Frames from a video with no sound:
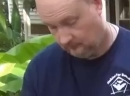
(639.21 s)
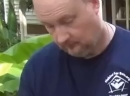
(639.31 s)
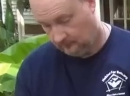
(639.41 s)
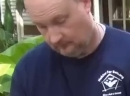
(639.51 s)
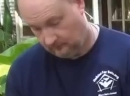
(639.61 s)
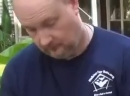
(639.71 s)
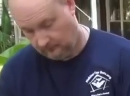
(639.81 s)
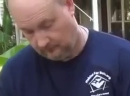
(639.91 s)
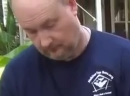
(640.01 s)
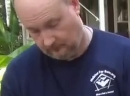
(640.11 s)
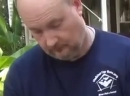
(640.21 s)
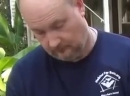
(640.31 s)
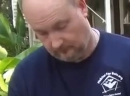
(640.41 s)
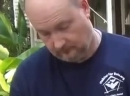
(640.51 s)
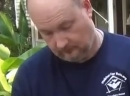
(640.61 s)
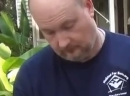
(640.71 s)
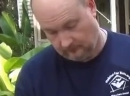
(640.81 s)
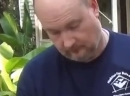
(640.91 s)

[no speech]